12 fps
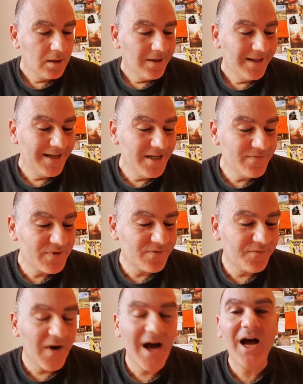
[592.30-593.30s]
lives
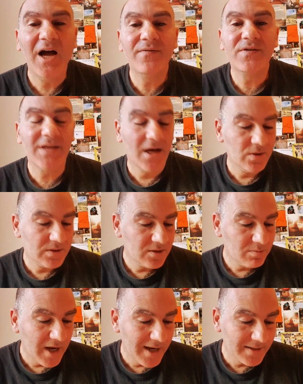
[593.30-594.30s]
5,000
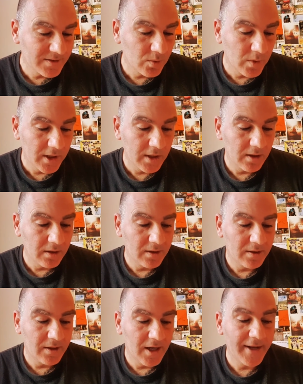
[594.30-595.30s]
miles away,
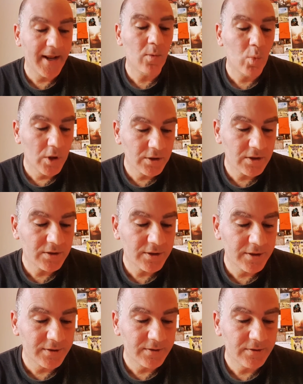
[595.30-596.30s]
and I wanted
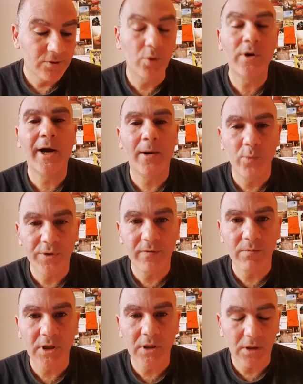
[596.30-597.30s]
her to come with
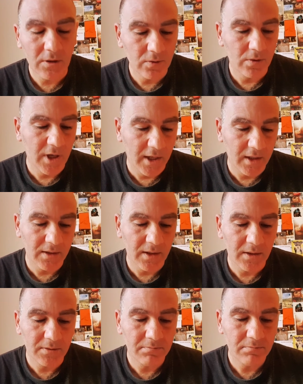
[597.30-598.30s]
me to Canada.
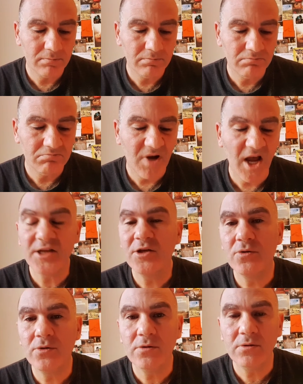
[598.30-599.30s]
I
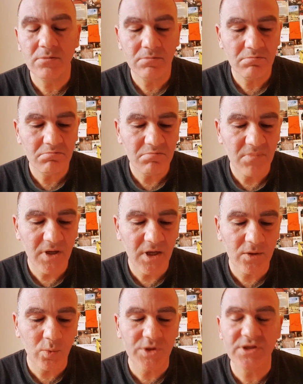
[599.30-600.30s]
knew
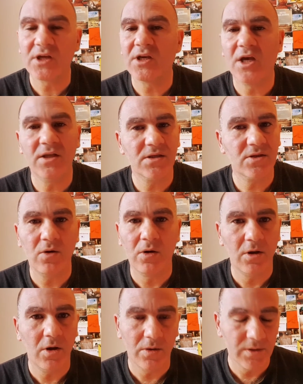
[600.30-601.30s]
it was against all
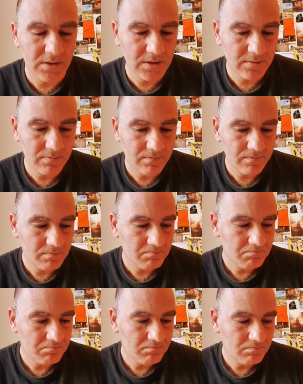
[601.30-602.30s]
odds.
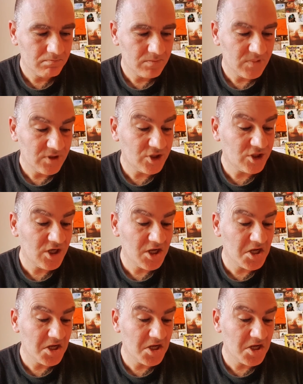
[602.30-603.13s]
she